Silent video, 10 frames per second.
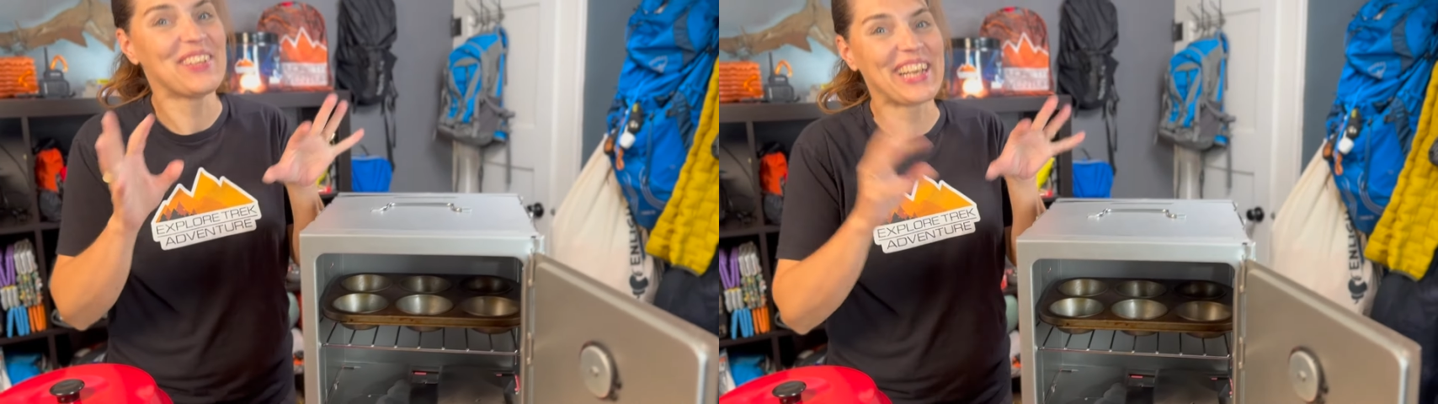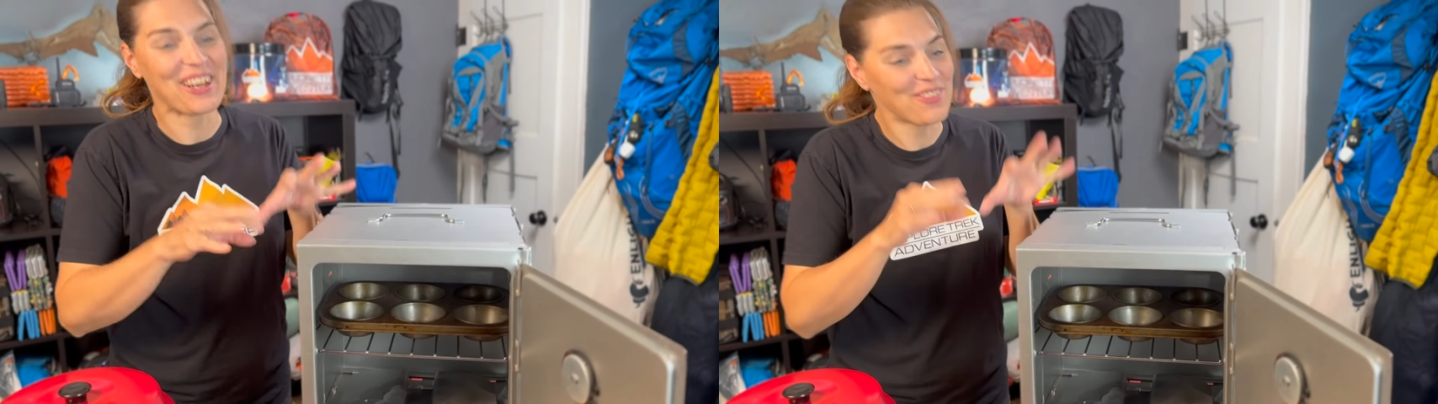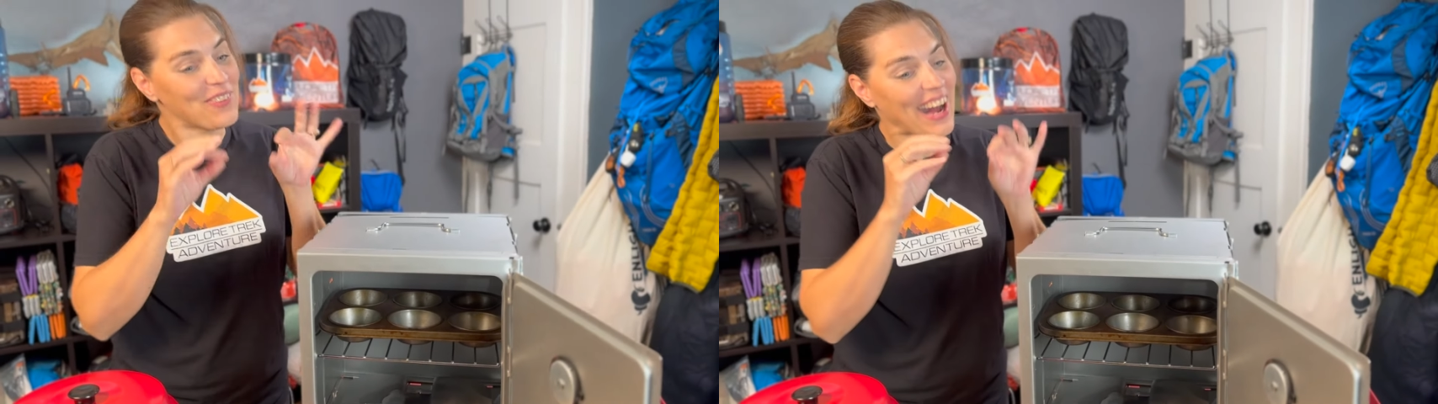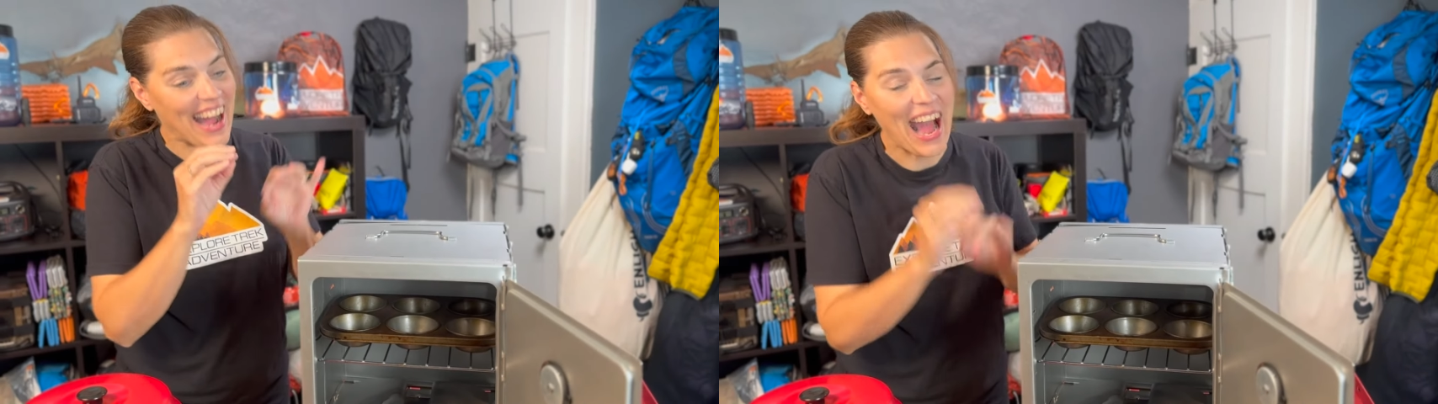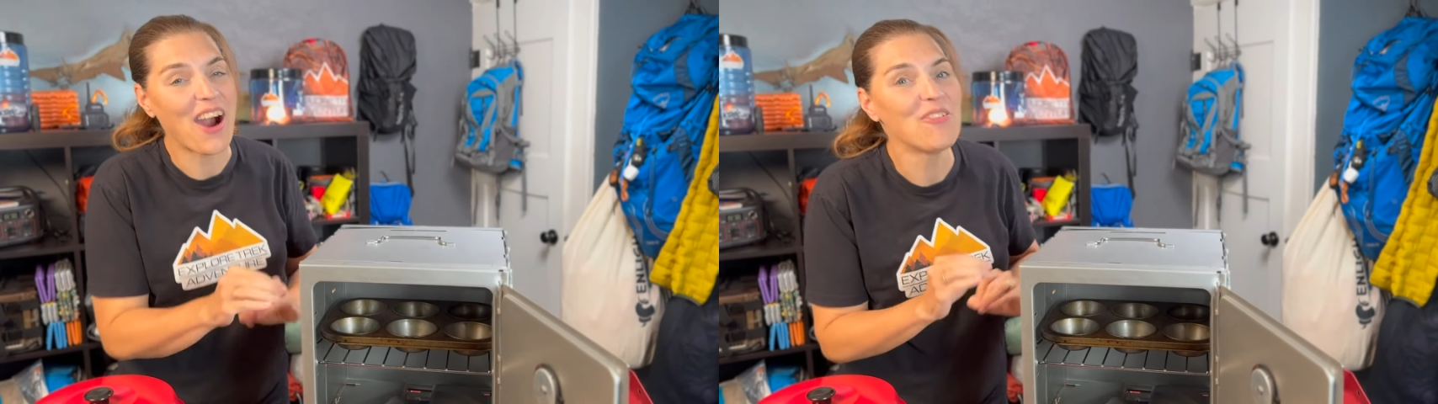careful about
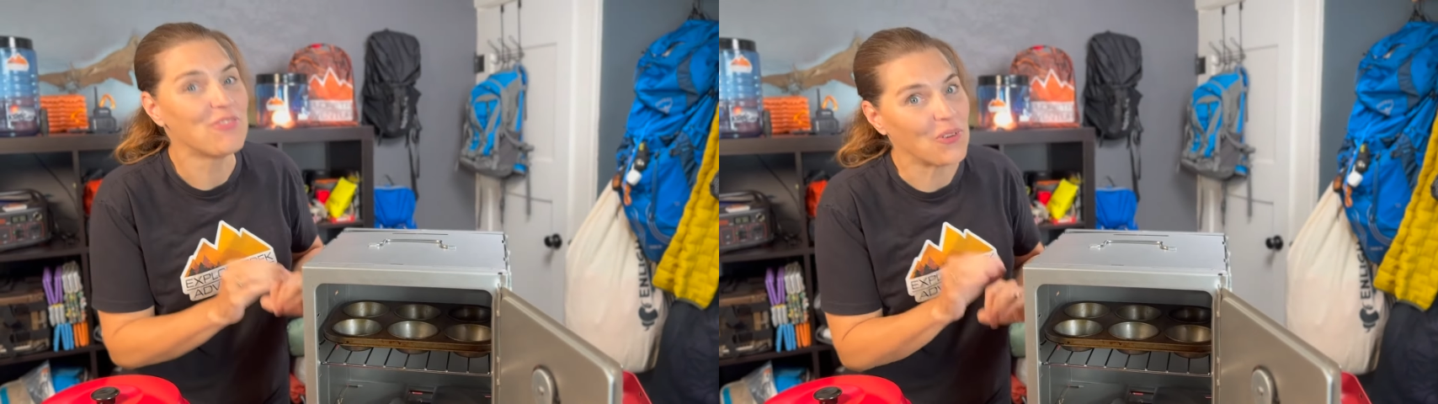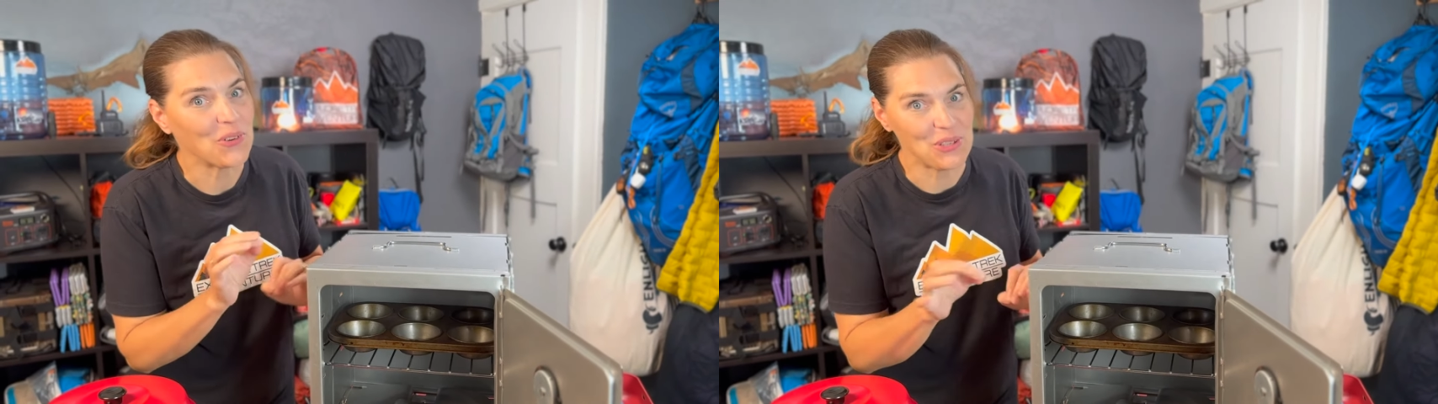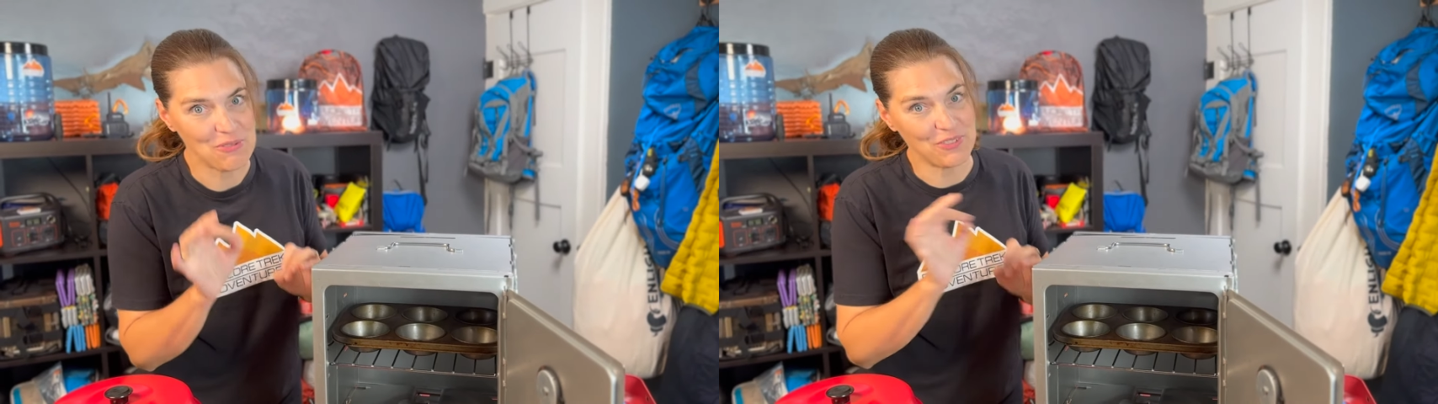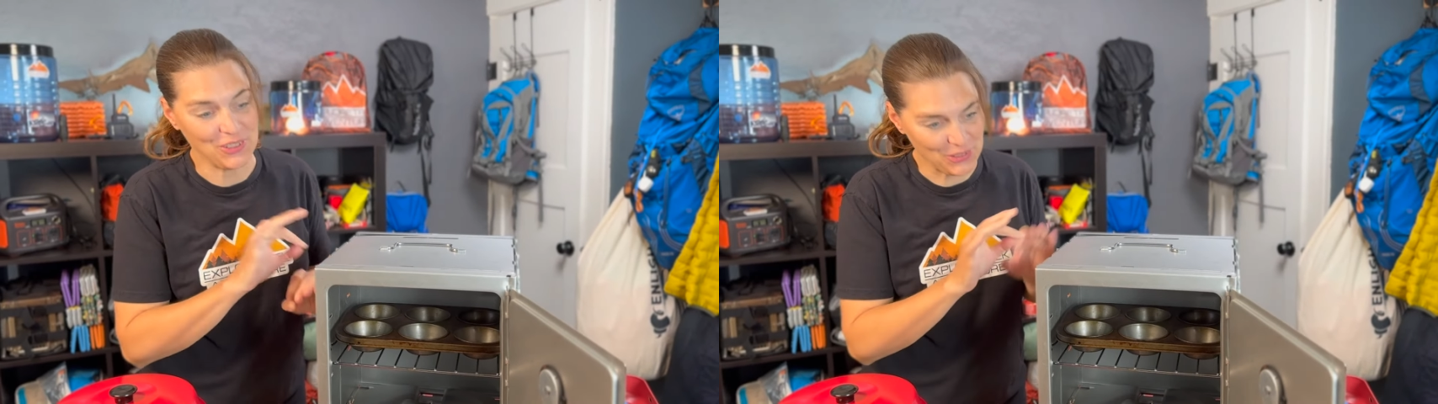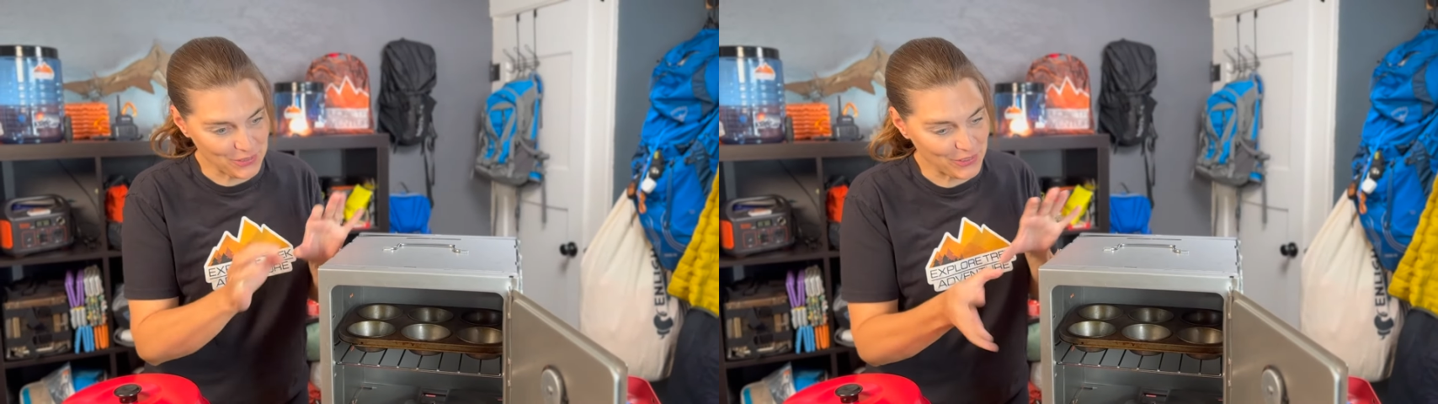how full you fill
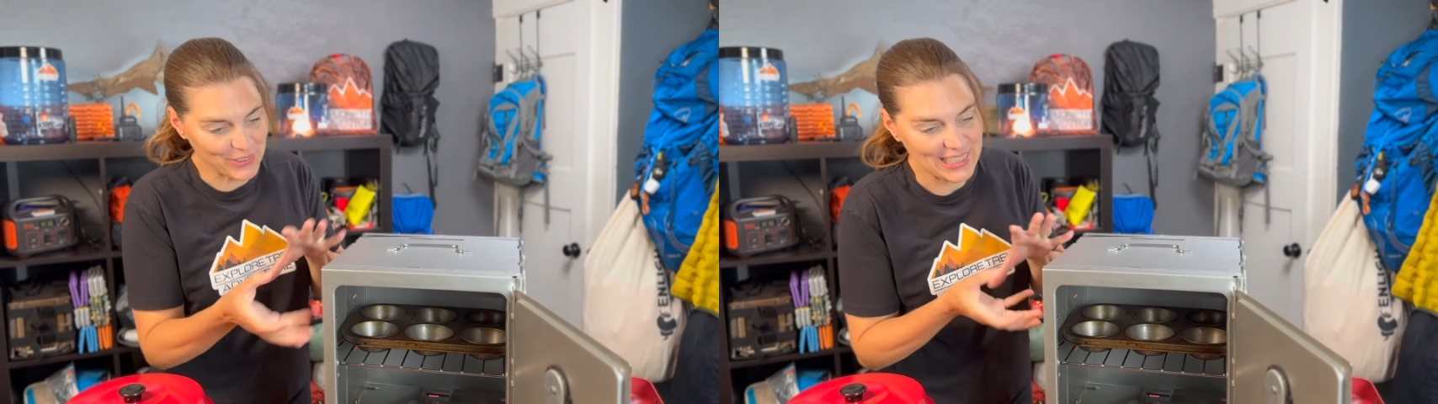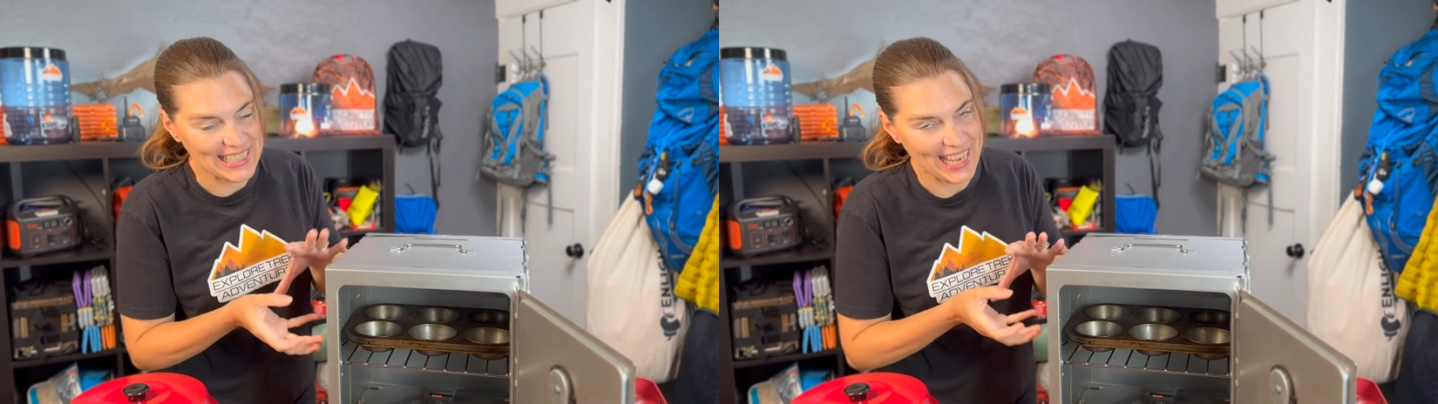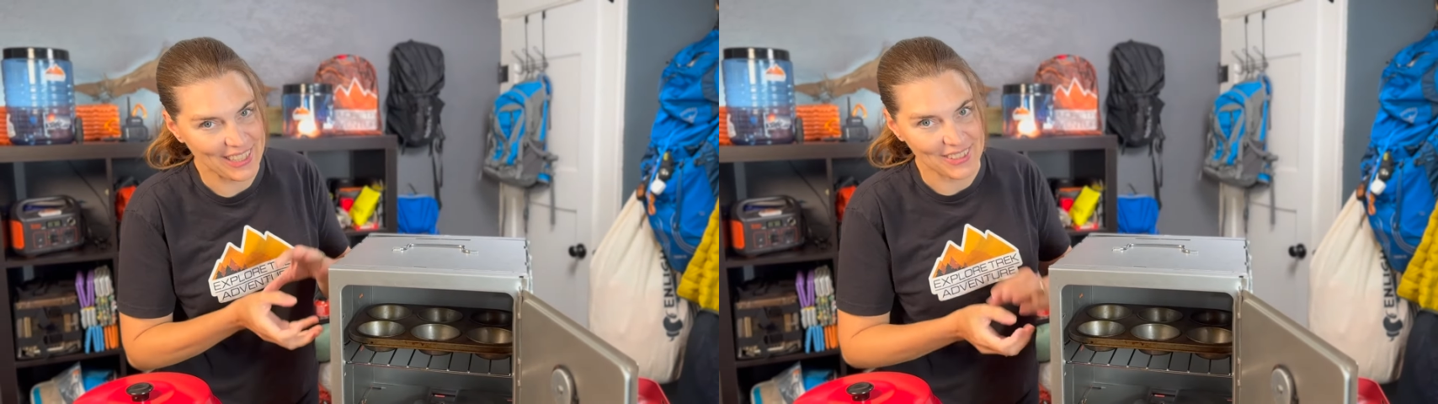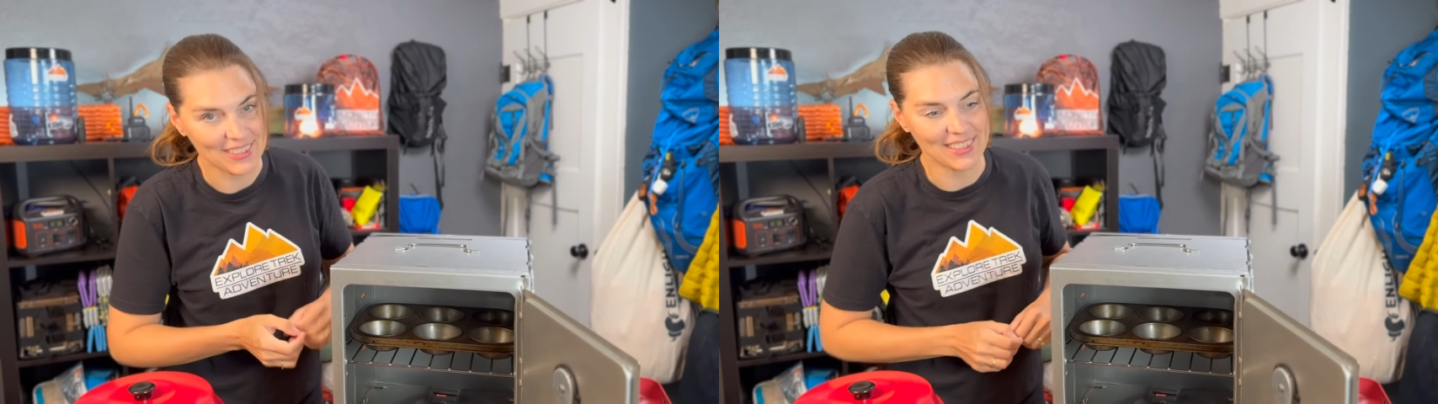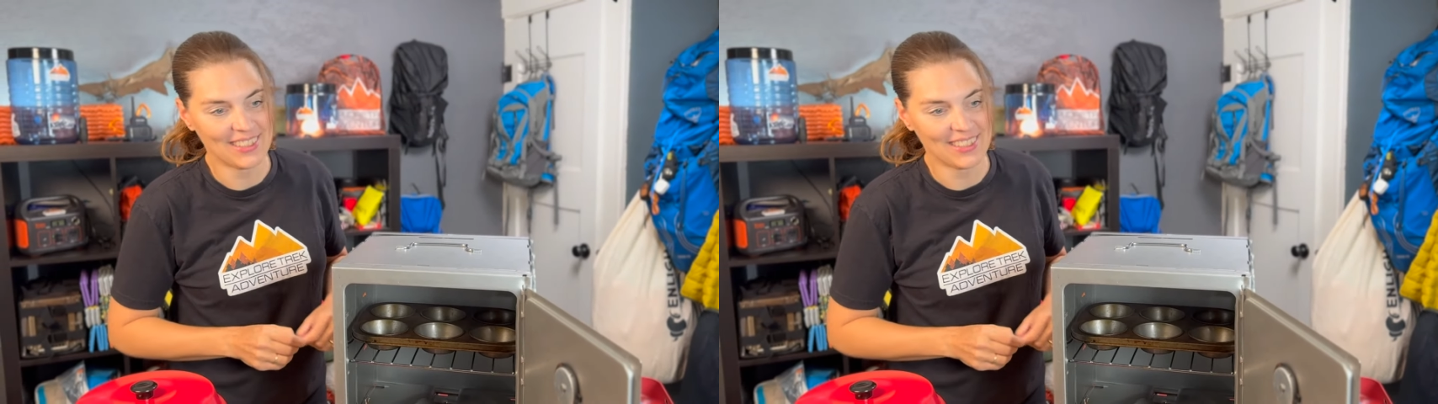your little containers.